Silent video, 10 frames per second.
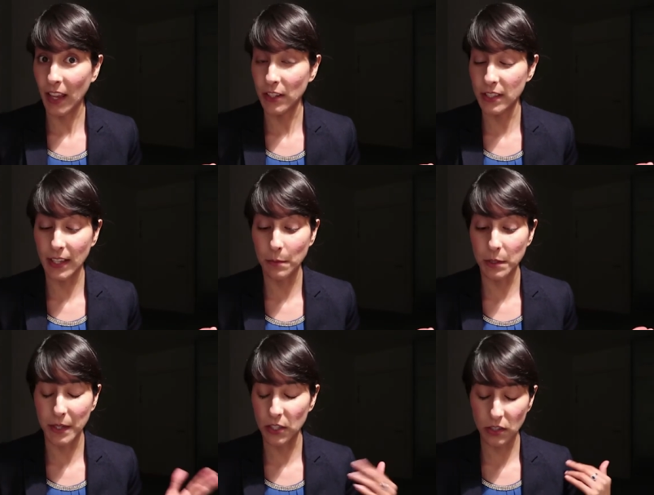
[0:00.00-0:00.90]
It just came
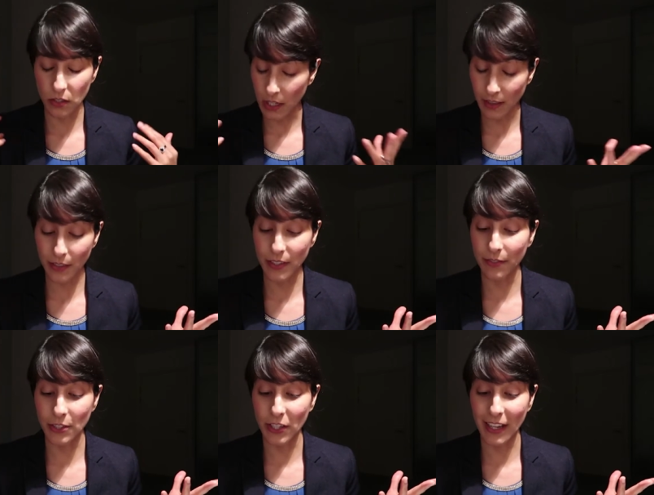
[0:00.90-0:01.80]
to me. I just thought I'd love to
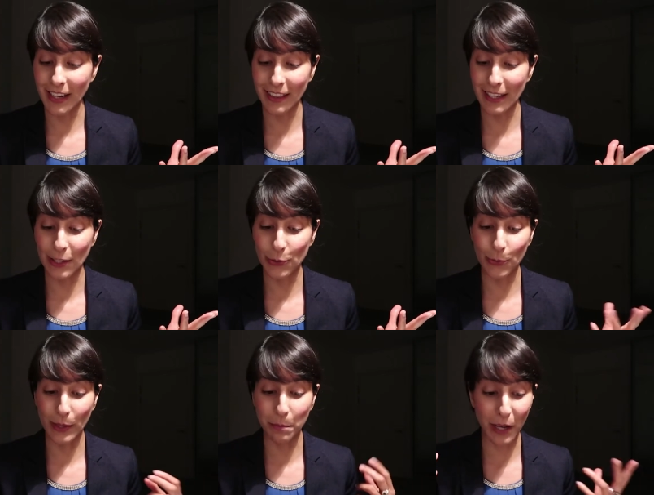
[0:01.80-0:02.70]
have a giant
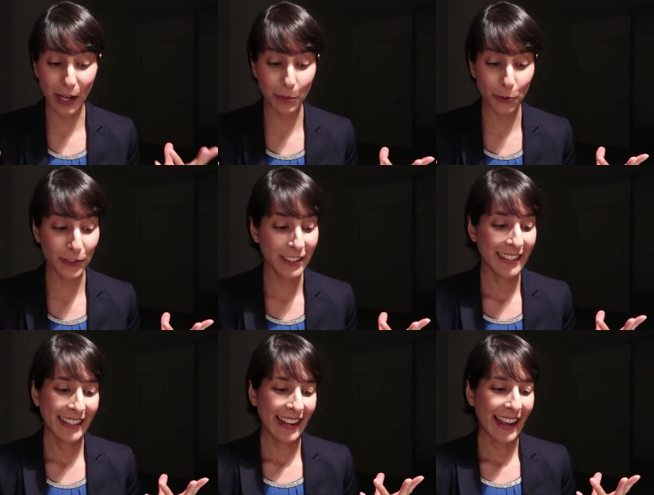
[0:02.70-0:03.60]
cathedral with marble,
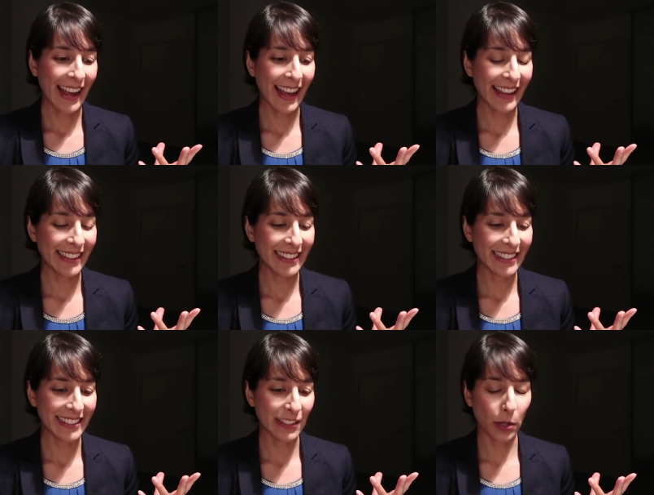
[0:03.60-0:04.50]

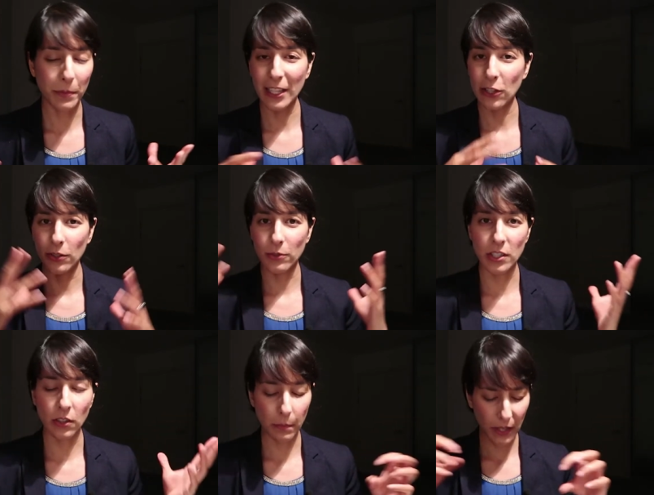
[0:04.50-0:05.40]
and it's got to be huge.
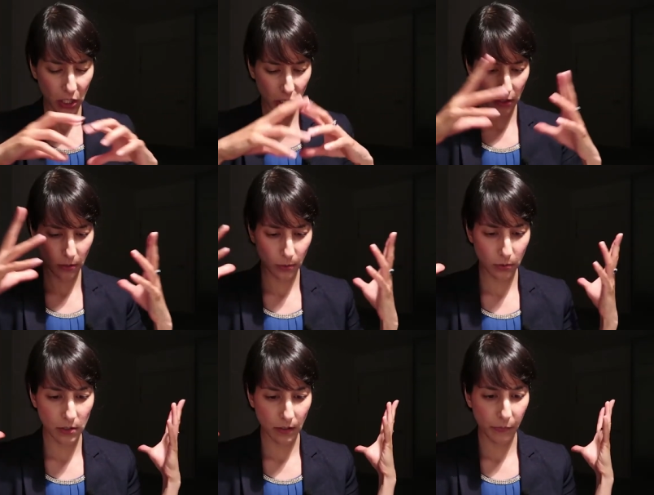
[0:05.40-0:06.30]
It's got to be a huge